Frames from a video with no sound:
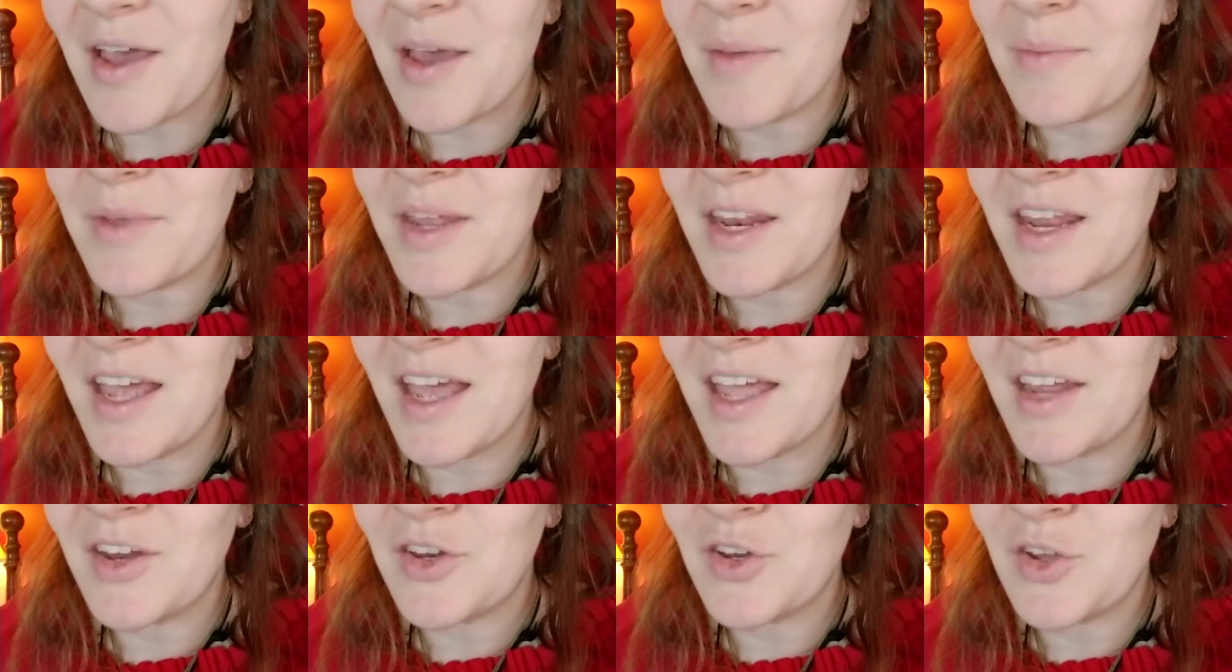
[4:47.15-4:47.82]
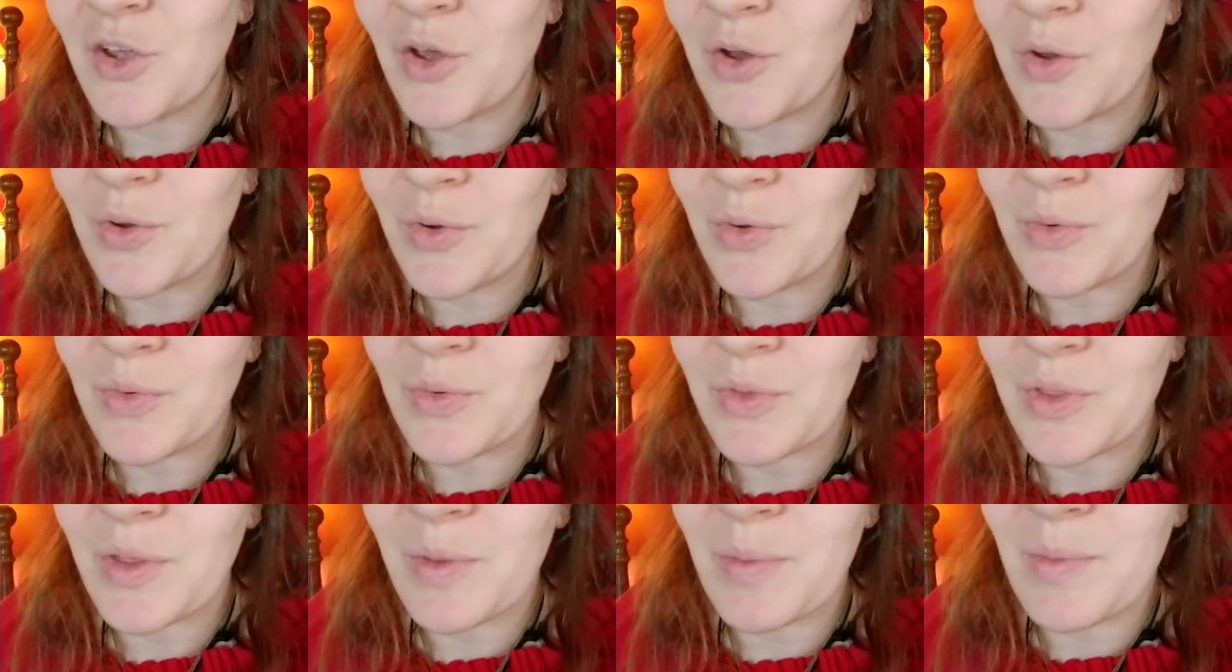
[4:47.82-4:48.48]
I mean, I
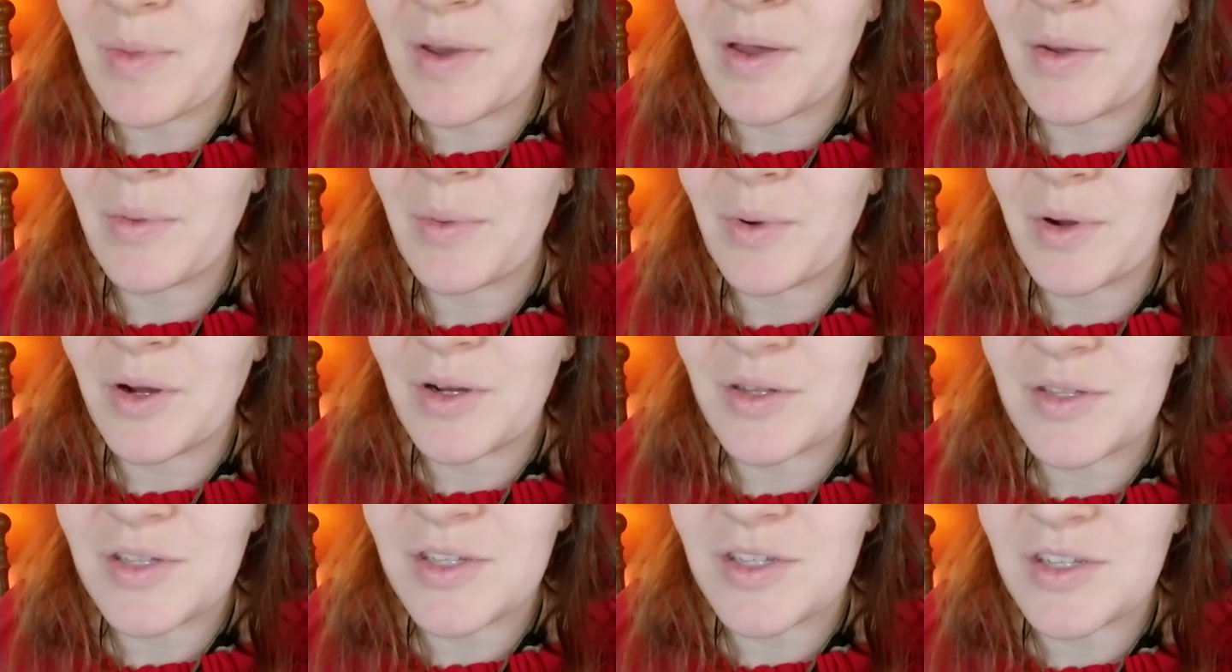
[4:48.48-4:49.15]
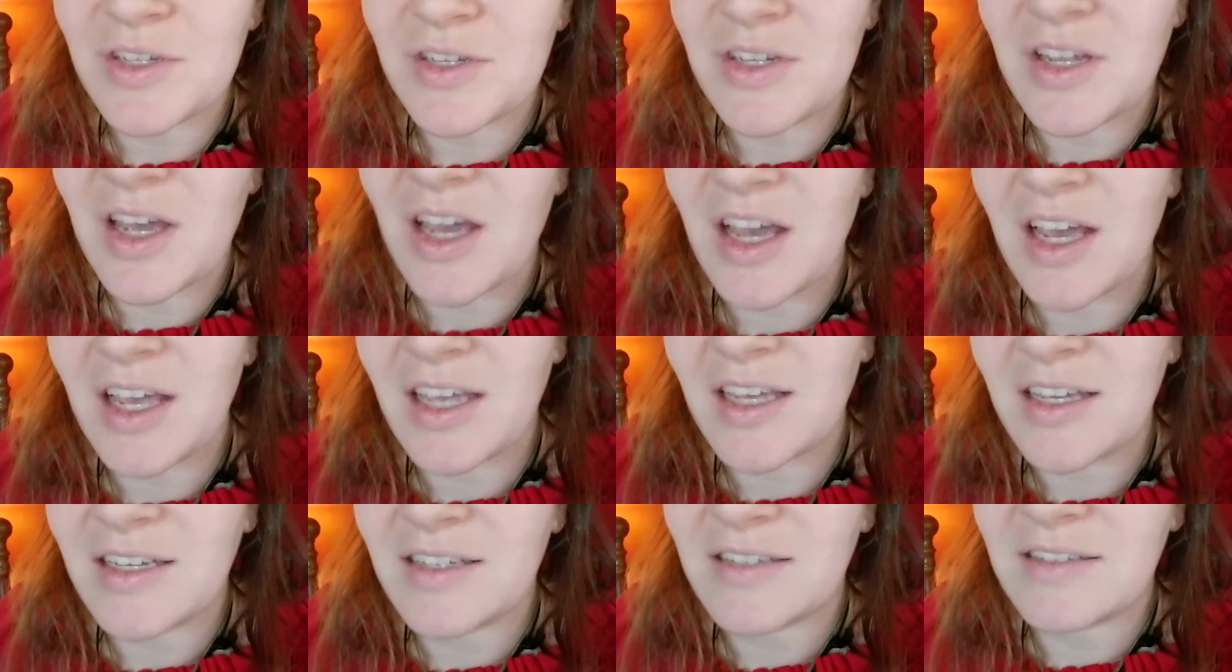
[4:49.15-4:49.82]
know that my words do
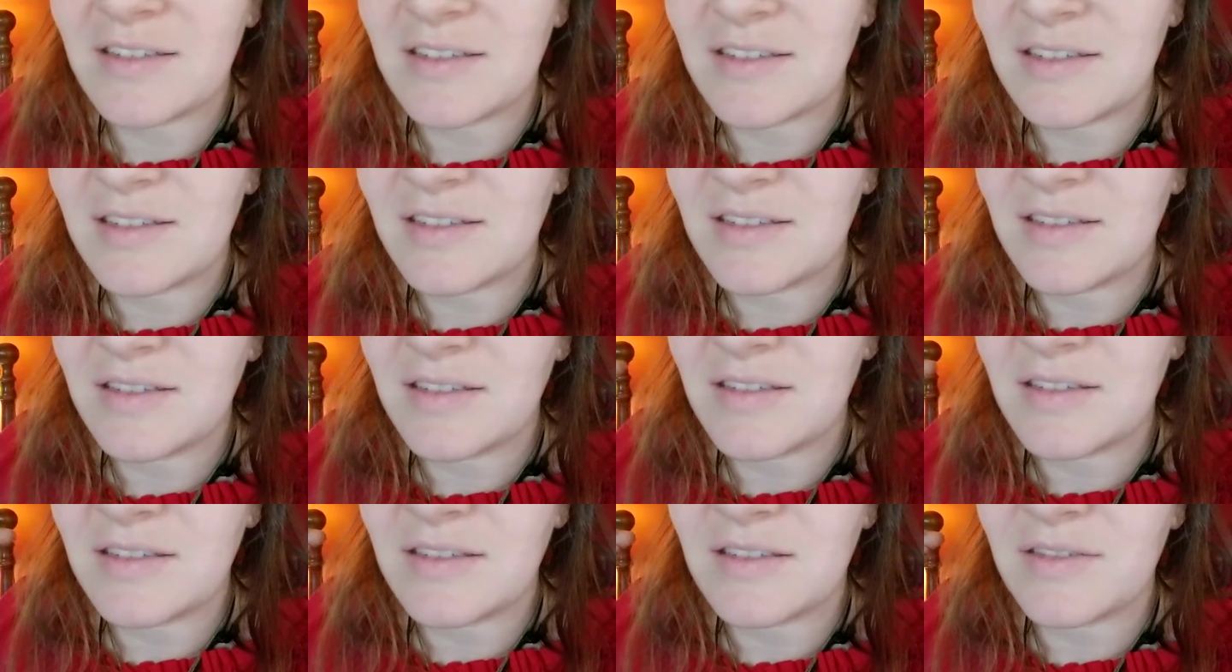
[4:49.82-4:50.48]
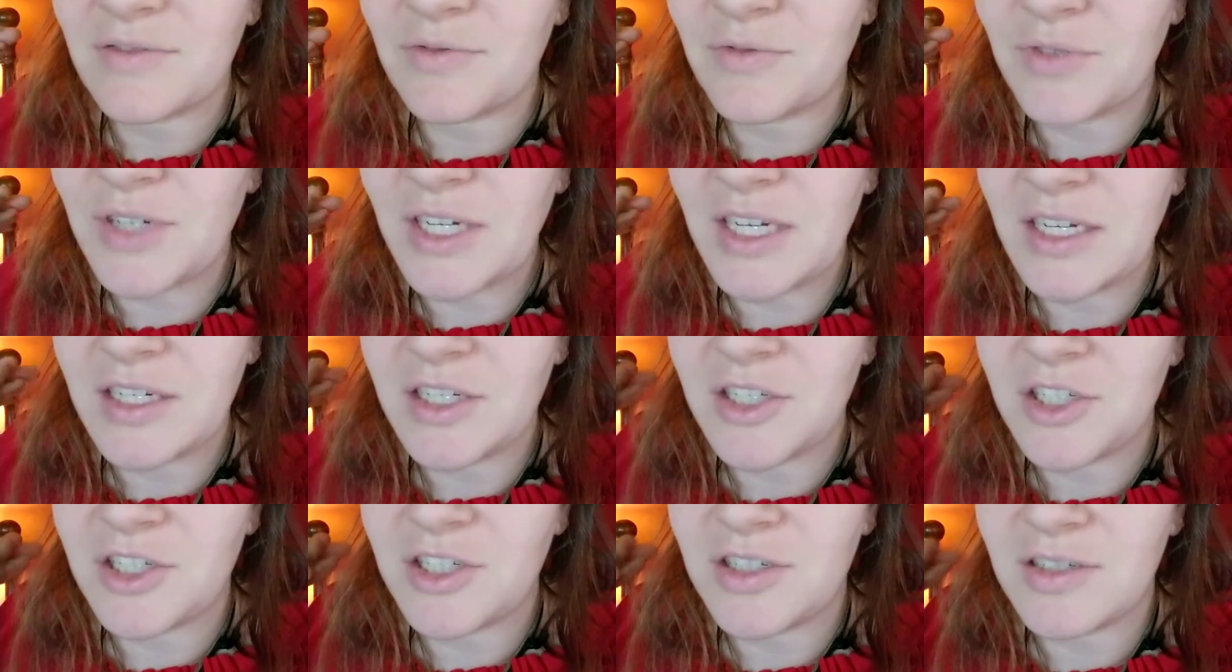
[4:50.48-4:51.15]
not
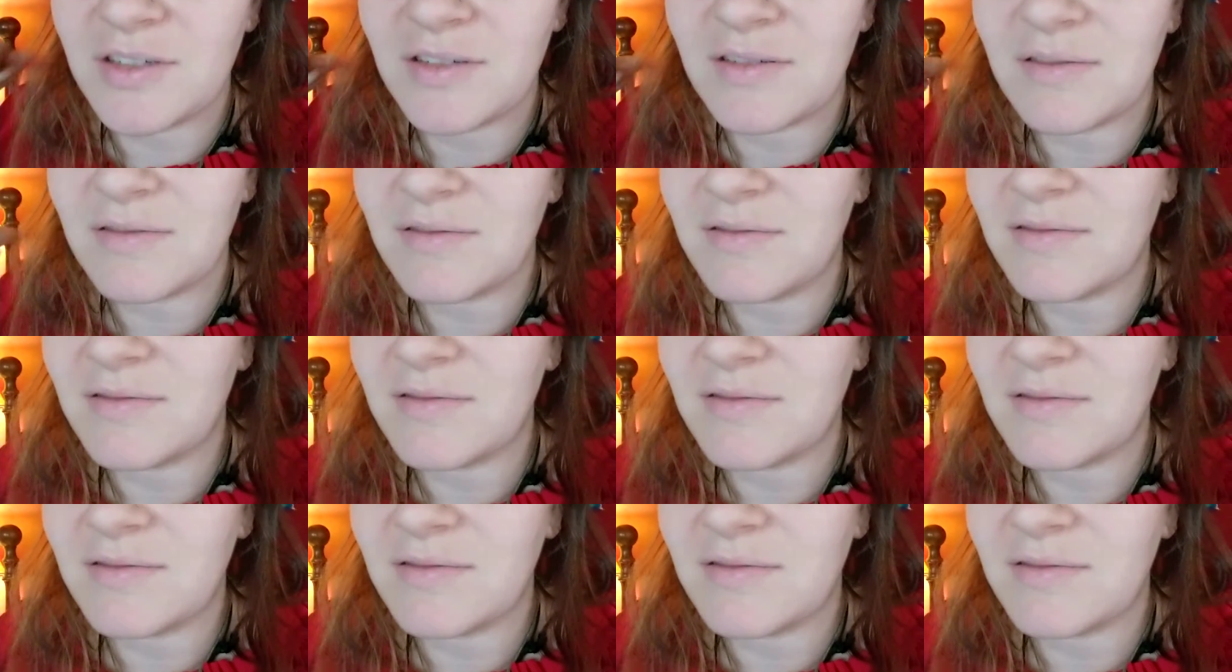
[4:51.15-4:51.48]
reach